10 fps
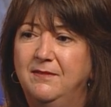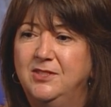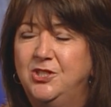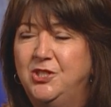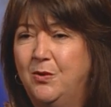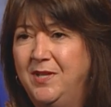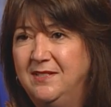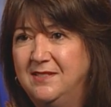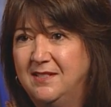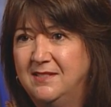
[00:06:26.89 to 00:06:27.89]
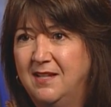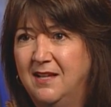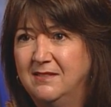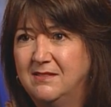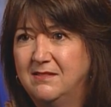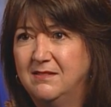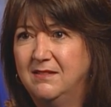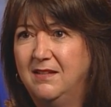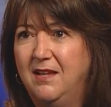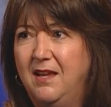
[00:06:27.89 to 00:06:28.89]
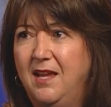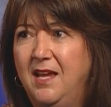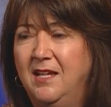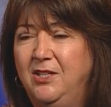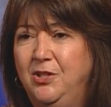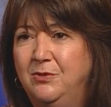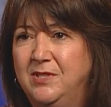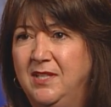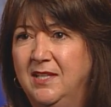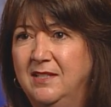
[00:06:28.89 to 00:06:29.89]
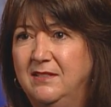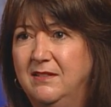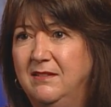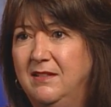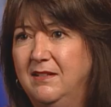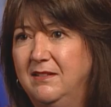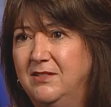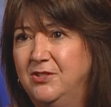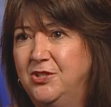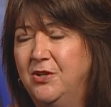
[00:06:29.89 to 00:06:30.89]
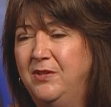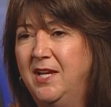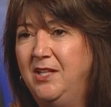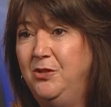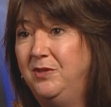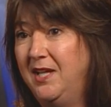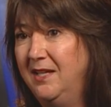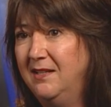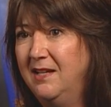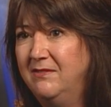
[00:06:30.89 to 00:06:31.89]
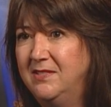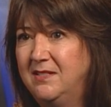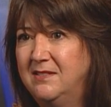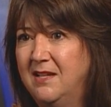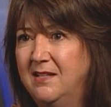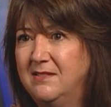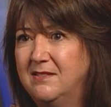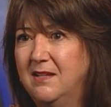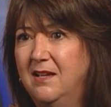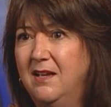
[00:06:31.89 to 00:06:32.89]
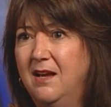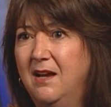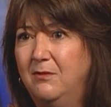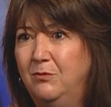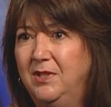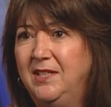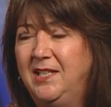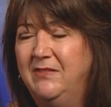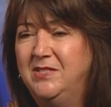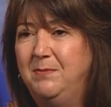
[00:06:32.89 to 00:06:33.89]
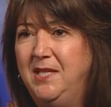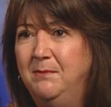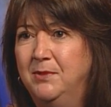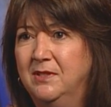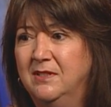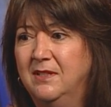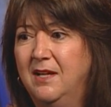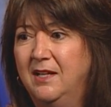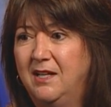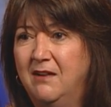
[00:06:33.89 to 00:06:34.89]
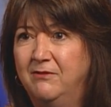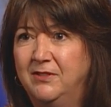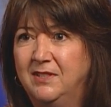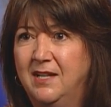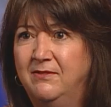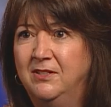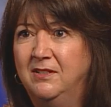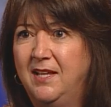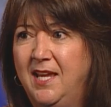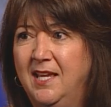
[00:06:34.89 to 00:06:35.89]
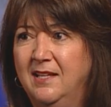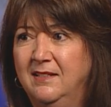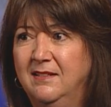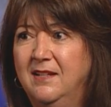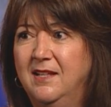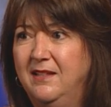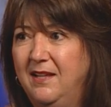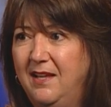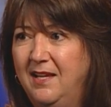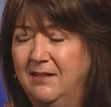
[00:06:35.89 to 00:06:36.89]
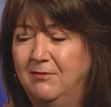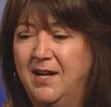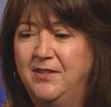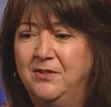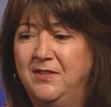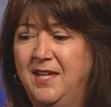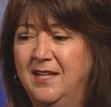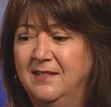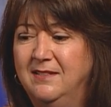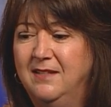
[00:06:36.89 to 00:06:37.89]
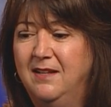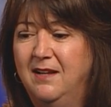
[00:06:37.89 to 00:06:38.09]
showing success and using it to show that you can have success really gives people a comfort level, and rather than